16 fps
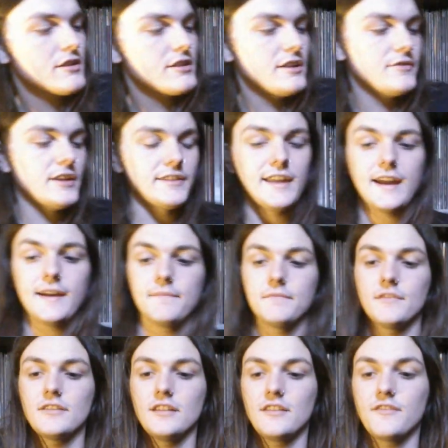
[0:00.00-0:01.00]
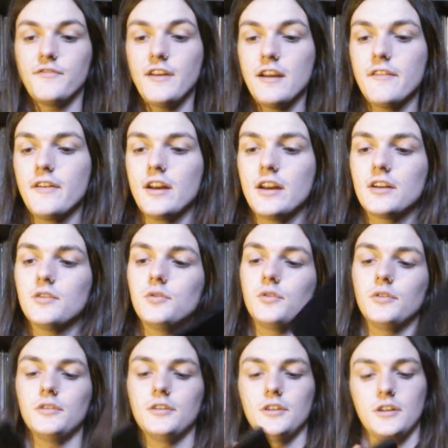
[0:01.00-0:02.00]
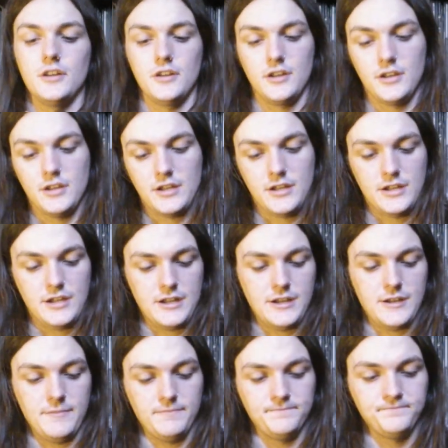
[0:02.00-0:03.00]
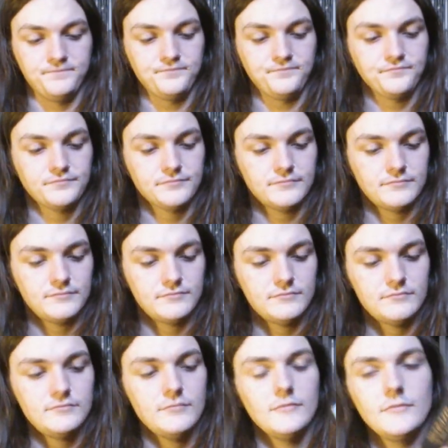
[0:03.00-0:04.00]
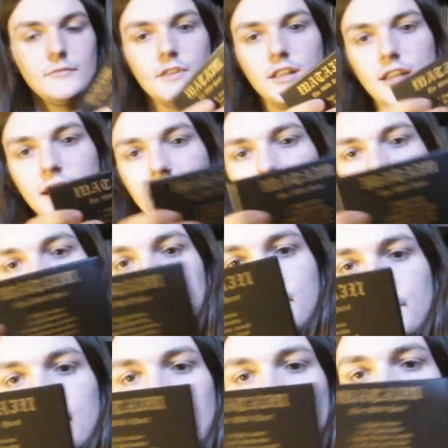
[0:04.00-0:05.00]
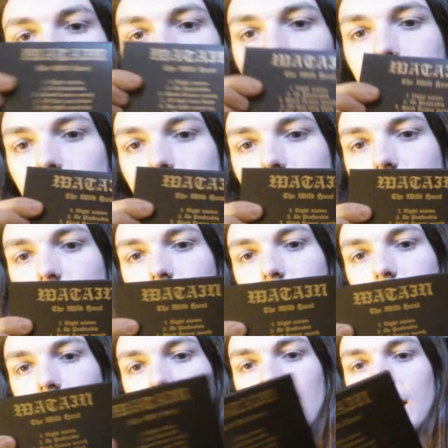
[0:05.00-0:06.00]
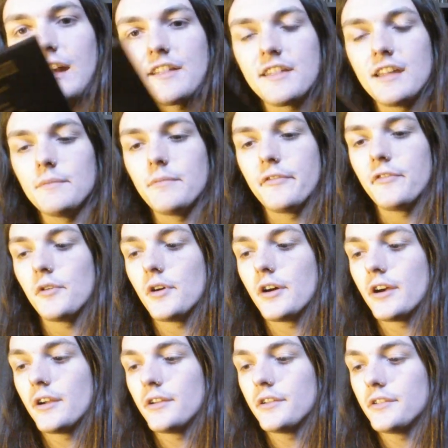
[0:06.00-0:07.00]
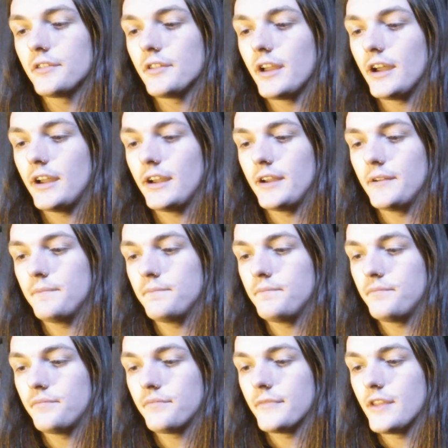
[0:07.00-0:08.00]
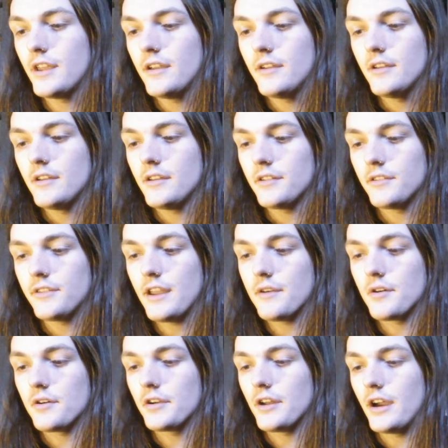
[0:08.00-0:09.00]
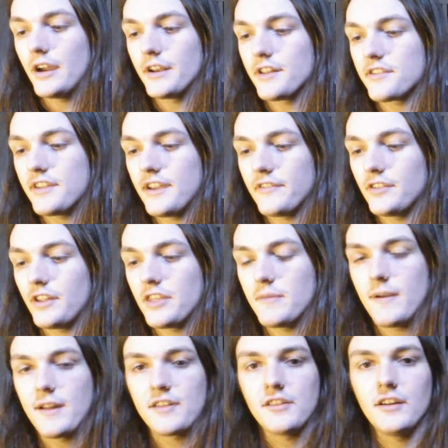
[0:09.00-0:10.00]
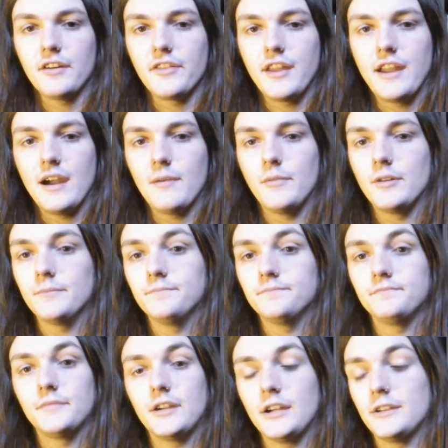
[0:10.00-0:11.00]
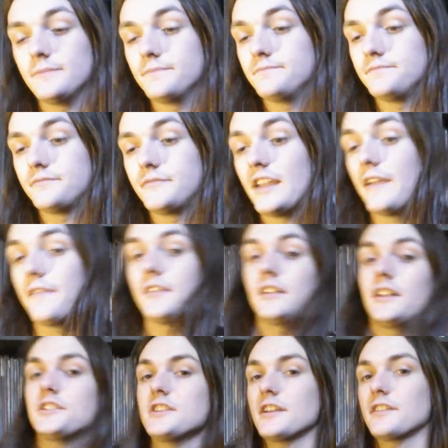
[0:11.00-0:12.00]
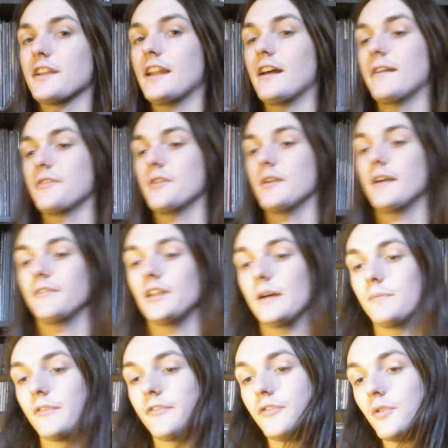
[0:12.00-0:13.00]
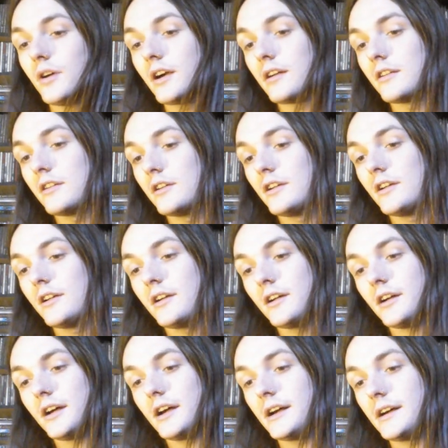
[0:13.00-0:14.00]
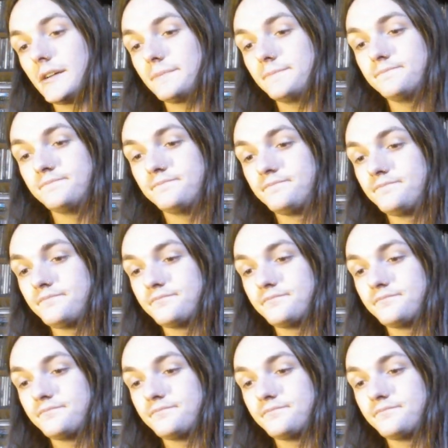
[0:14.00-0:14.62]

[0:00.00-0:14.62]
stuff like that. So it's very very cool. Um, yeah, um, and like I said before, uh, "They Rode On" is definitely the best song on the album. Um, definitely check that out if you have not before. Um,